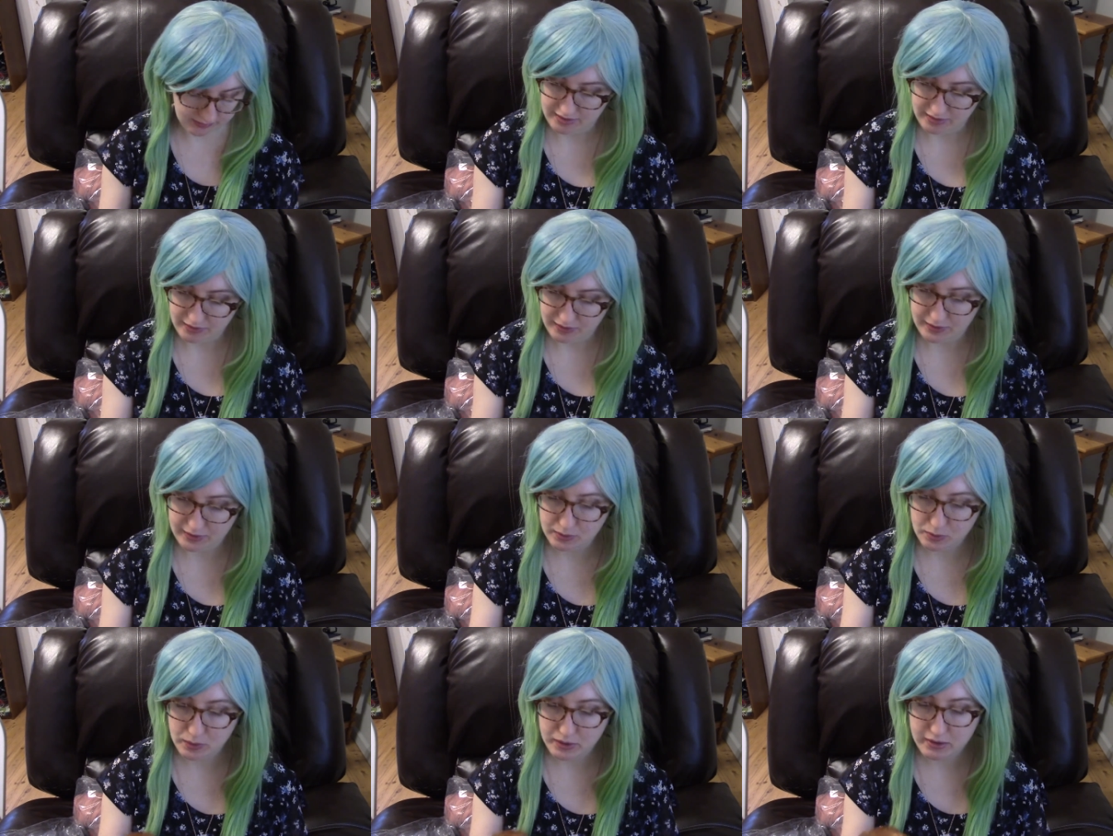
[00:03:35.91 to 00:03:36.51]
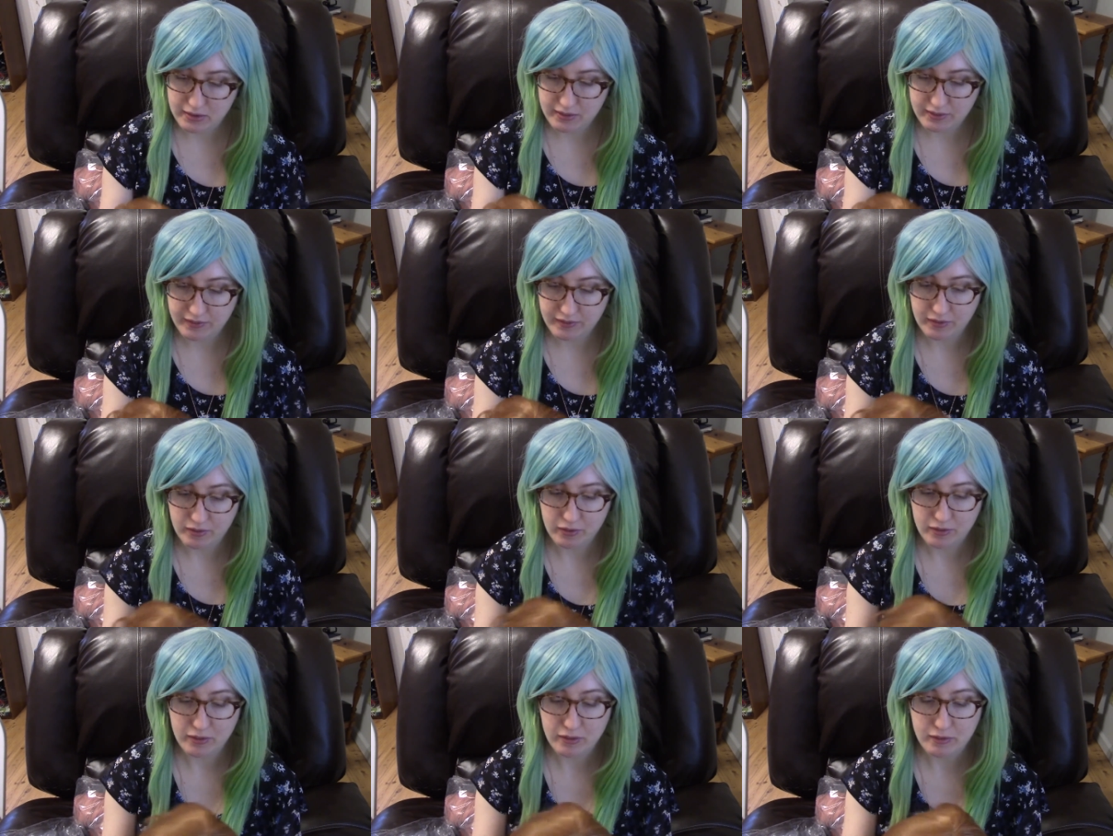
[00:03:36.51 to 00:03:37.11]
This one
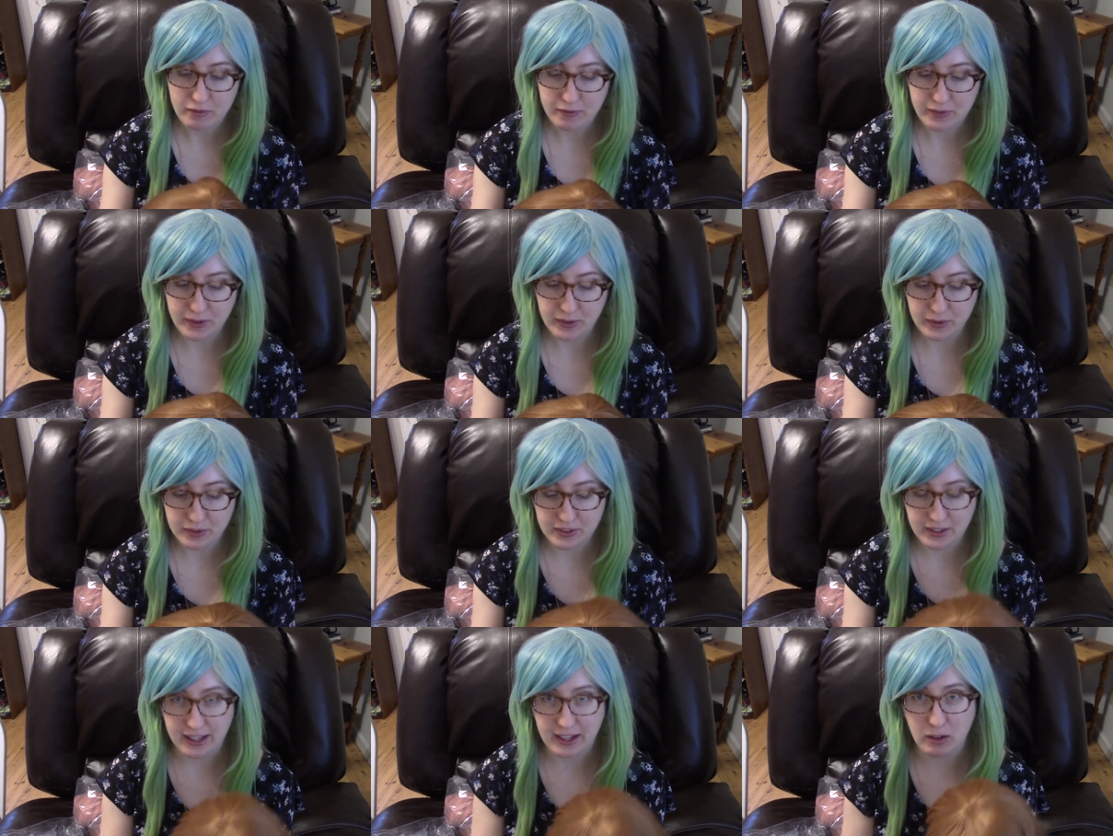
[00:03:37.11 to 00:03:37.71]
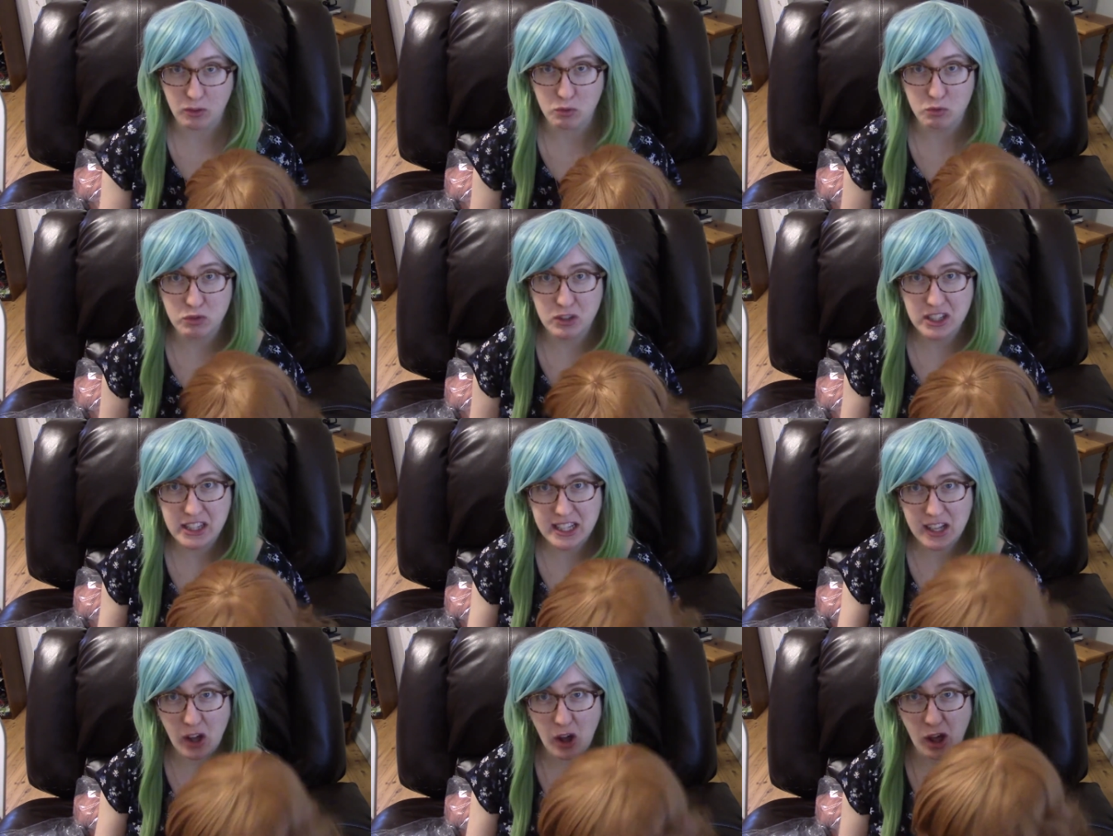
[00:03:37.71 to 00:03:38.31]
feels like
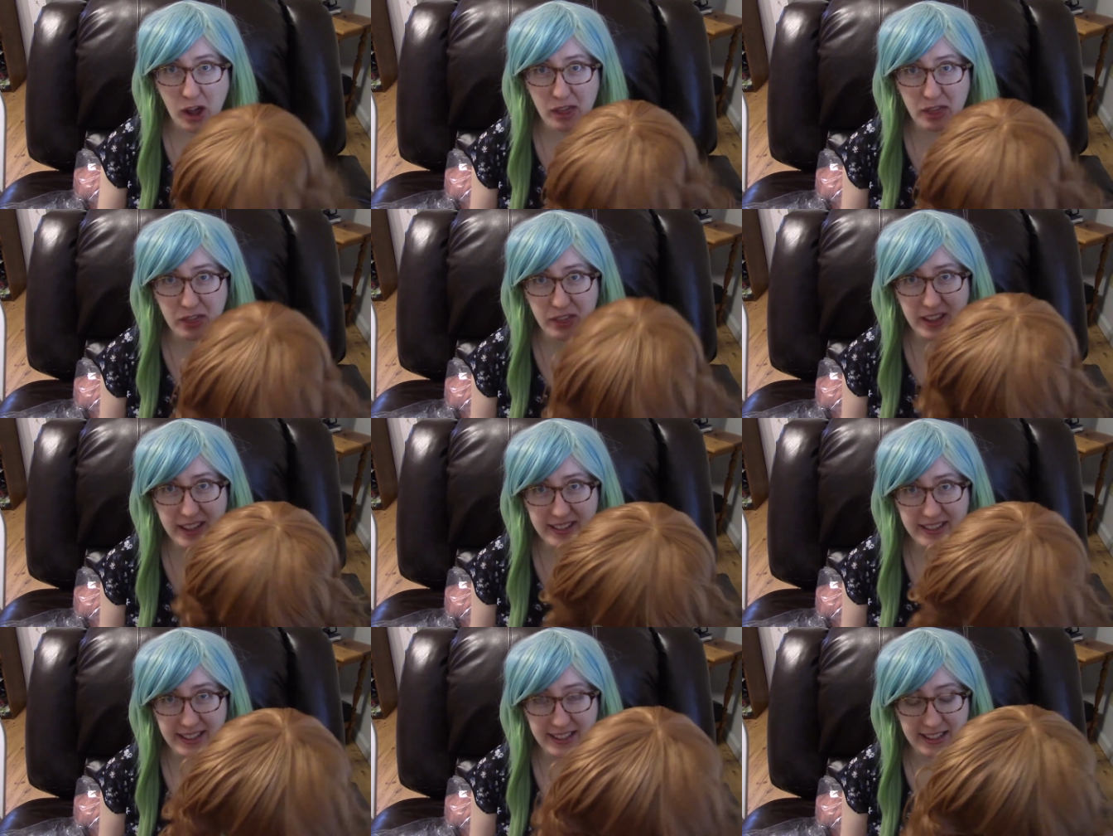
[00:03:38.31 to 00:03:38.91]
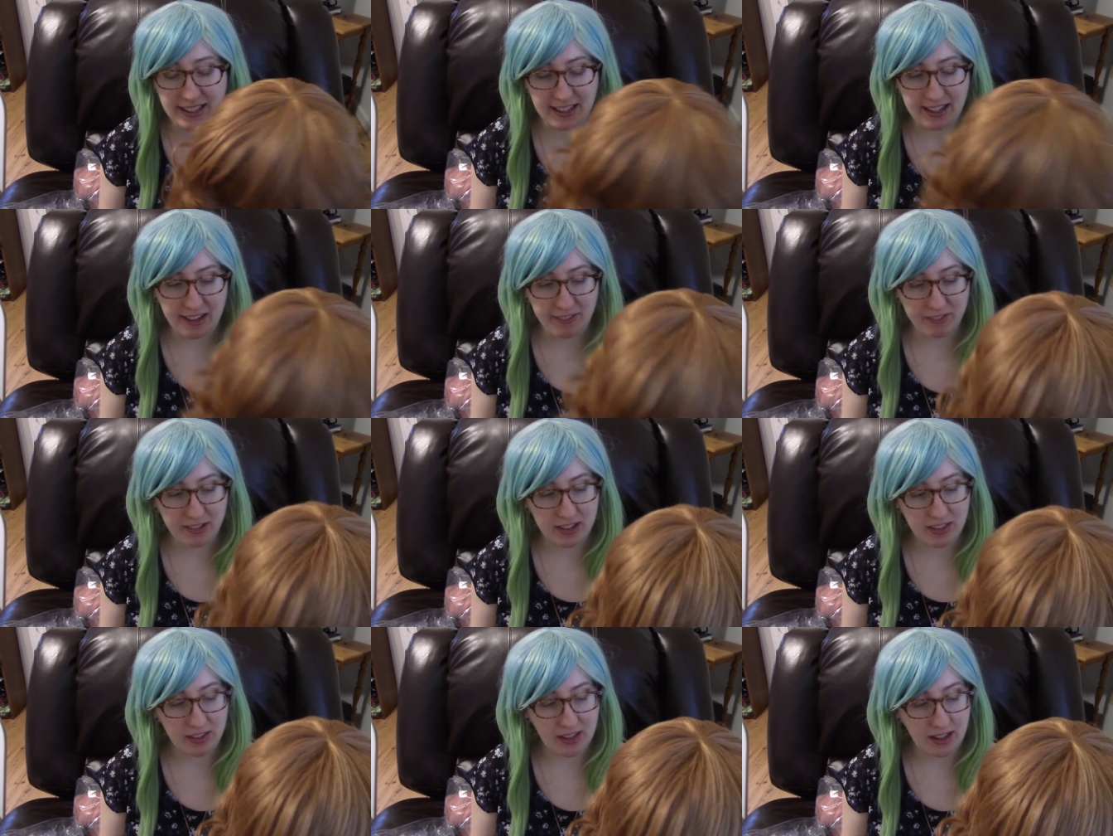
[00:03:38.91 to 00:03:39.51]
really authentic and
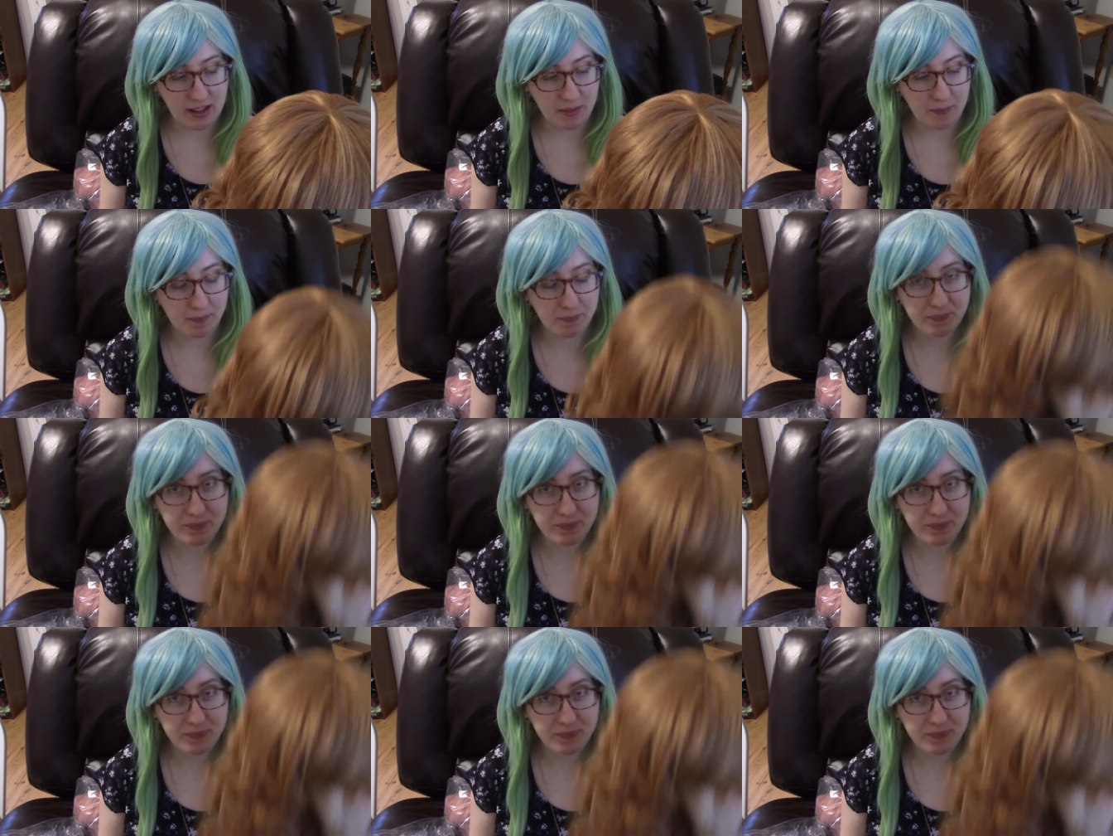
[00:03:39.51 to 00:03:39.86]
everything.